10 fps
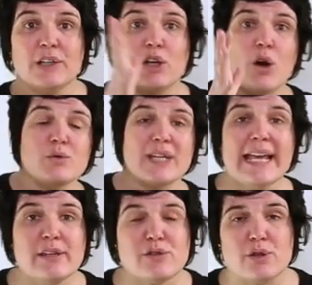goes
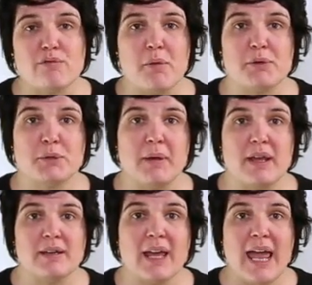into the rubbish
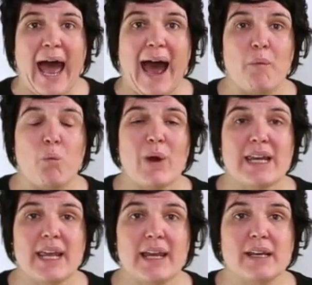bin, and we
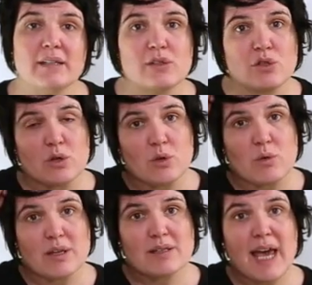need
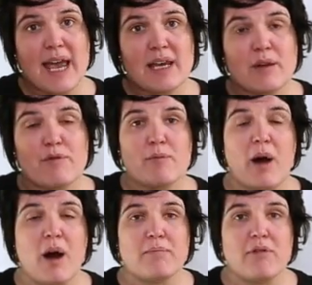to take from
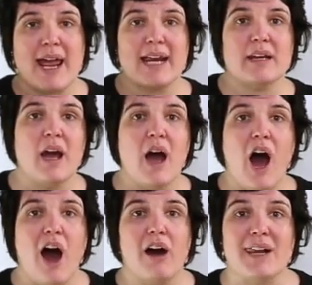our brain
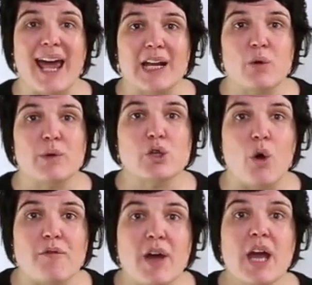our language of